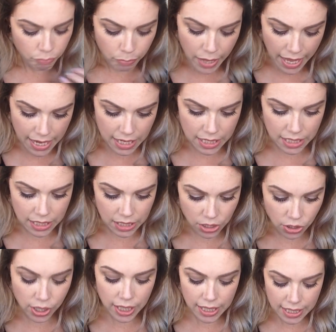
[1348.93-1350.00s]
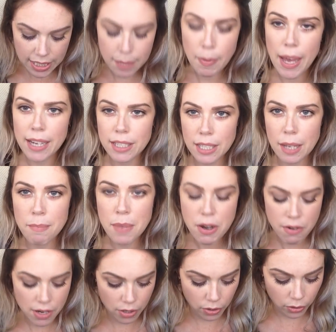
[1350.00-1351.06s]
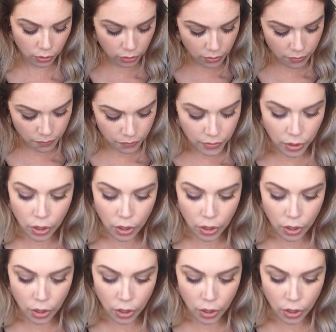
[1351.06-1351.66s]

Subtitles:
but you can expect a miracle